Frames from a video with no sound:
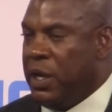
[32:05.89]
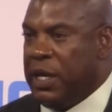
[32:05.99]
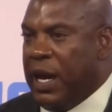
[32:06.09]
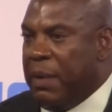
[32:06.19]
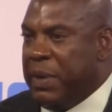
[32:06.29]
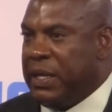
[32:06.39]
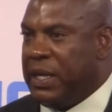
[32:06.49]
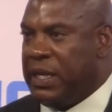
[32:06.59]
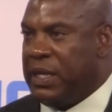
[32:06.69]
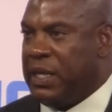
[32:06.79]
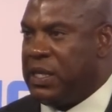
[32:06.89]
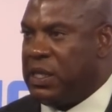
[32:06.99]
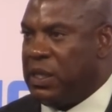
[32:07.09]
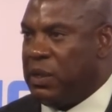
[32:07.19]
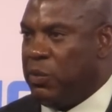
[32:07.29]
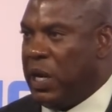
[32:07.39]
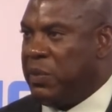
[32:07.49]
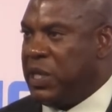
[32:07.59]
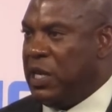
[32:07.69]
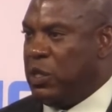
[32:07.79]
Yeah, I mean, it, it's what I'm
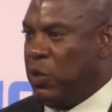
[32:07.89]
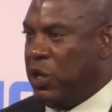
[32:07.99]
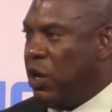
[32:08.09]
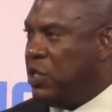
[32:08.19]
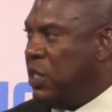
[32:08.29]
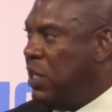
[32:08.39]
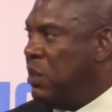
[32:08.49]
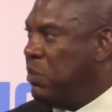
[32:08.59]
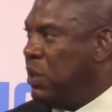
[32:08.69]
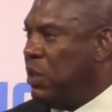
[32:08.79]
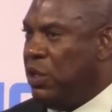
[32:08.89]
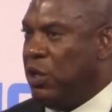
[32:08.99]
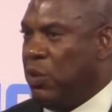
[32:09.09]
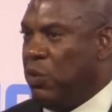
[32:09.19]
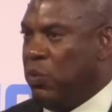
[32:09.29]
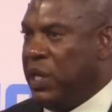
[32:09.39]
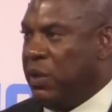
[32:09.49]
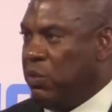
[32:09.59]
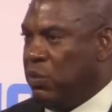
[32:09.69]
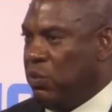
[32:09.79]
saying is with our team, yeah. you know, we
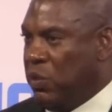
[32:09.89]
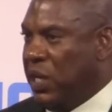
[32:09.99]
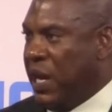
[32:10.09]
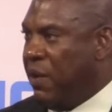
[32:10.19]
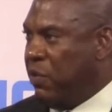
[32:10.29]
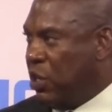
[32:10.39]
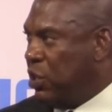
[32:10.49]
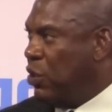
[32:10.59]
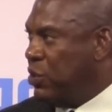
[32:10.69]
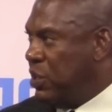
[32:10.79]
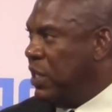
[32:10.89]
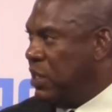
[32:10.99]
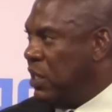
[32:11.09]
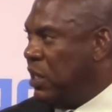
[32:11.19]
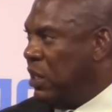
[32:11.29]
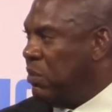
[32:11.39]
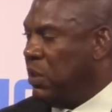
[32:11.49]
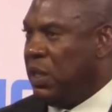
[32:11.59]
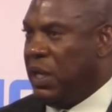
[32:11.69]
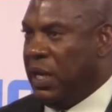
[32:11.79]
we have a close knit team,
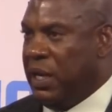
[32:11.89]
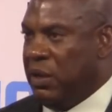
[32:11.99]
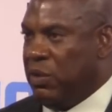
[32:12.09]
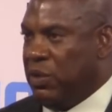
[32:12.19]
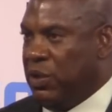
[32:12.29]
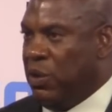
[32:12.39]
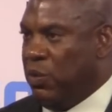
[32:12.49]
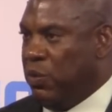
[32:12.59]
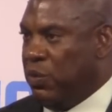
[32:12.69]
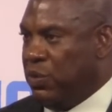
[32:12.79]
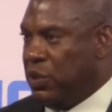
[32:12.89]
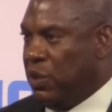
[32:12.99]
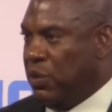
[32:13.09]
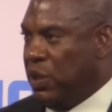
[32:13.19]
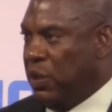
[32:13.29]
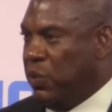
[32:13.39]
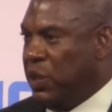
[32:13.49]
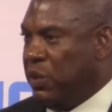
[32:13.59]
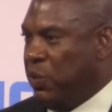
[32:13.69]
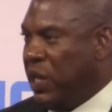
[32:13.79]
and you know, so and
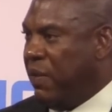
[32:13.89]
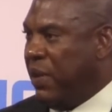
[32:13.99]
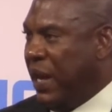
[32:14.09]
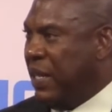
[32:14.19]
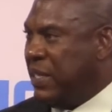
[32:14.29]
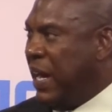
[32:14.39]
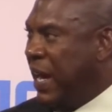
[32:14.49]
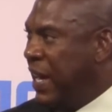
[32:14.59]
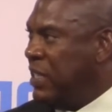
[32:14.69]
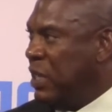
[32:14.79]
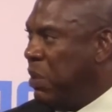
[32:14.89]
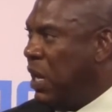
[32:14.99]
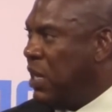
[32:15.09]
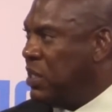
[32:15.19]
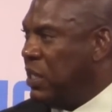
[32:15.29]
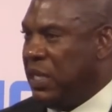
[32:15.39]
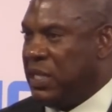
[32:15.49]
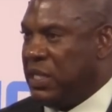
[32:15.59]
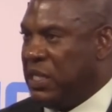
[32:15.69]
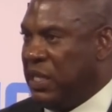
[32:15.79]
we we have an anti hazing policy, and
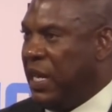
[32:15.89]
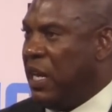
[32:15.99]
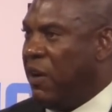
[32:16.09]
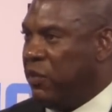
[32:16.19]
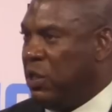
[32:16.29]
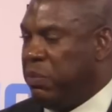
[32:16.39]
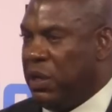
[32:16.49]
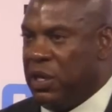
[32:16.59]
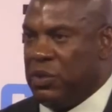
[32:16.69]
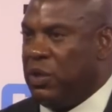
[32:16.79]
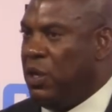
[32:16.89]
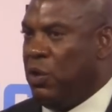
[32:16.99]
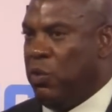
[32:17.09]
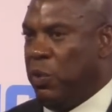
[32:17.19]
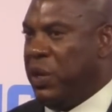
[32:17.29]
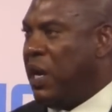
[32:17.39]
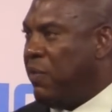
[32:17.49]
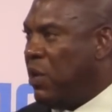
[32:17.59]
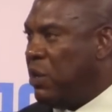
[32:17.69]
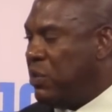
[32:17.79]
that's is laid out to the players when we
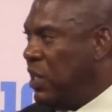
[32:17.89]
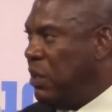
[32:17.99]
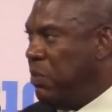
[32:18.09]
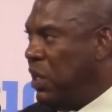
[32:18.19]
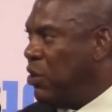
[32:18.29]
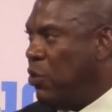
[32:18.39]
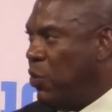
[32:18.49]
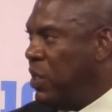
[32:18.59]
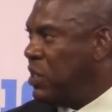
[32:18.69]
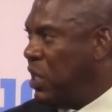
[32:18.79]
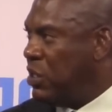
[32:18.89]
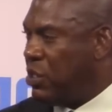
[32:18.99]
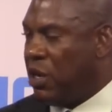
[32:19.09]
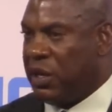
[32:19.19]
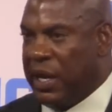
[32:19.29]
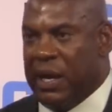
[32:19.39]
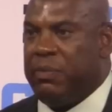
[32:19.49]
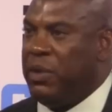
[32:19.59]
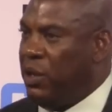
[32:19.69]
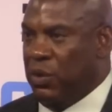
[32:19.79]
have our team meeting on Wednesday to start camp.
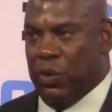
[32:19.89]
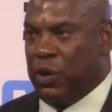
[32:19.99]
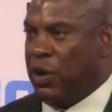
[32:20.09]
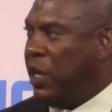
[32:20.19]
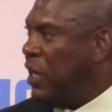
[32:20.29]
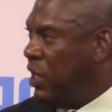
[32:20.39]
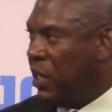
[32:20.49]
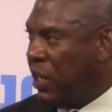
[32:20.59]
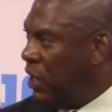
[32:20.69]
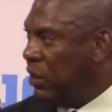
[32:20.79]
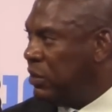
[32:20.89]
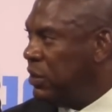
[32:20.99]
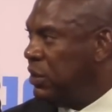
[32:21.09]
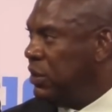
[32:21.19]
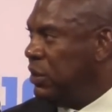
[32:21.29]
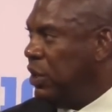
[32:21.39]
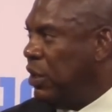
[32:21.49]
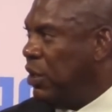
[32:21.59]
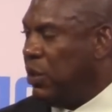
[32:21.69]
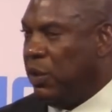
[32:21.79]
We're going to hit it again, you
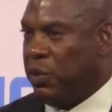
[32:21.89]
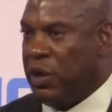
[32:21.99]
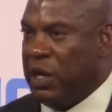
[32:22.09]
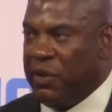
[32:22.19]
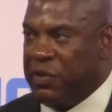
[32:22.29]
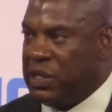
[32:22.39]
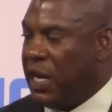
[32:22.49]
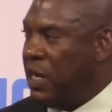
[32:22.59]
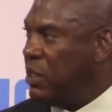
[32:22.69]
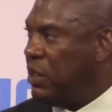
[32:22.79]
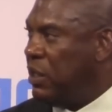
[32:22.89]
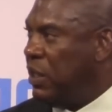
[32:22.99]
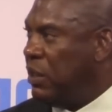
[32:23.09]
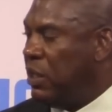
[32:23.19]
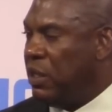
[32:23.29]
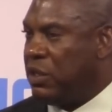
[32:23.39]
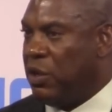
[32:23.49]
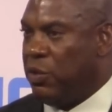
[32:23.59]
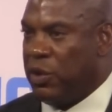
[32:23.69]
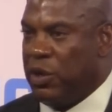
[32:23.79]
know, and we're going to emphasize it, and and so
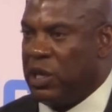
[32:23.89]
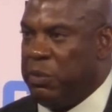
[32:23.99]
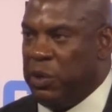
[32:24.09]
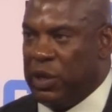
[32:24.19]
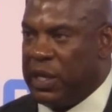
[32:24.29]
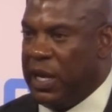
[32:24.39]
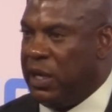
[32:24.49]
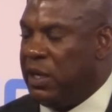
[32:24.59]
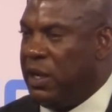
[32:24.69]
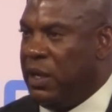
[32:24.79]
we're going to communicate it.